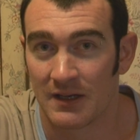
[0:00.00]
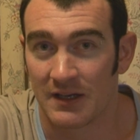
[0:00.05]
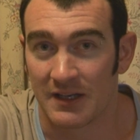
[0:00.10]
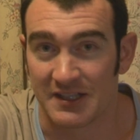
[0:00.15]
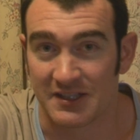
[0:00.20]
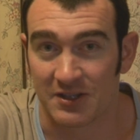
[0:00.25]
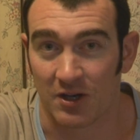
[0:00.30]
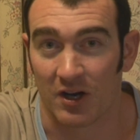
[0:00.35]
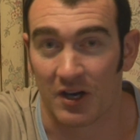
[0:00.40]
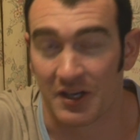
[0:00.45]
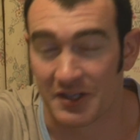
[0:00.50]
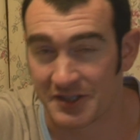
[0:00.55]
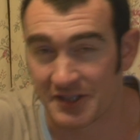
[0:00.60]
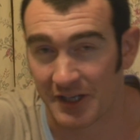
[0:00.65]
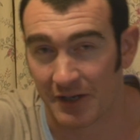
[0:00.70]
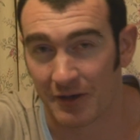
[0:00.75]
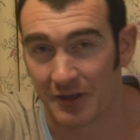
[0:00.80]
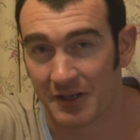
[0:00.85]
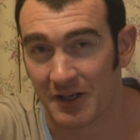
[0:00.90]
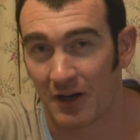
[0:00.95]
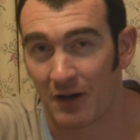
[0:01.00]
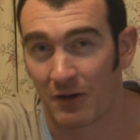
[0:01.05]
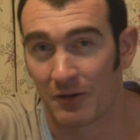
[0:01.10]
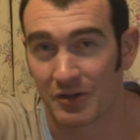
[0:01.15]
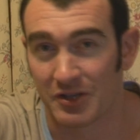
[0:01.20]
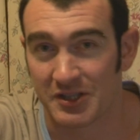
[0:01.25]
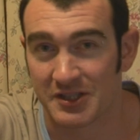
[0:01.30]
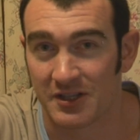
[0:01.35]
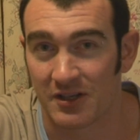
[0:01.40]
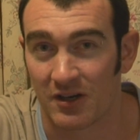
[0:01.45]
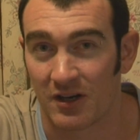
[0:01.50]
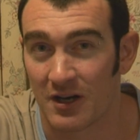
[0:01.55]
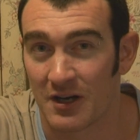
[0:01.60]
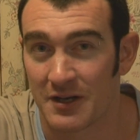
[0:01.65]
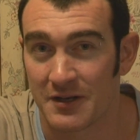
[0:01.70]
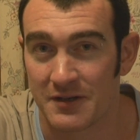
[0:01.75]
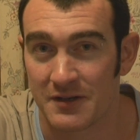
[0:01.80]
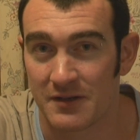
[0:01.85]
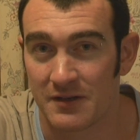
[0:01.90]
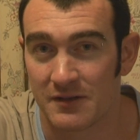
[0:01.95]
He's hired Jericho on the
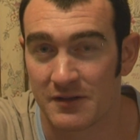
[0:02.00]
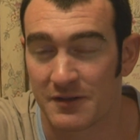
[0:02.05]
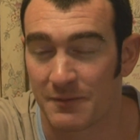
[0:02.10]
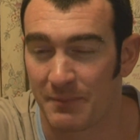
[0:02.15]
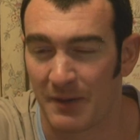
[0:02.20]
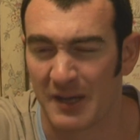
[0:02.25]
side to